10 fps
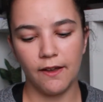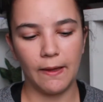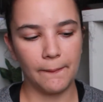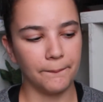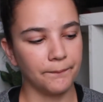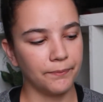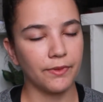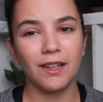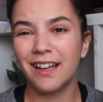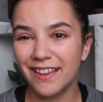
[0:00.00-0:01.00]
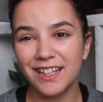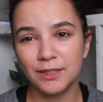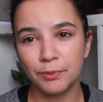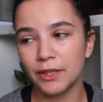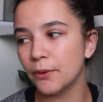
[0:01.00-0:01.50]
I think
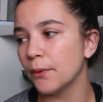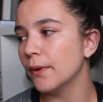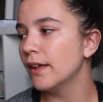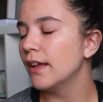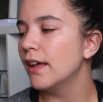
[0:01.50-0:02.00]
it's pretty cool.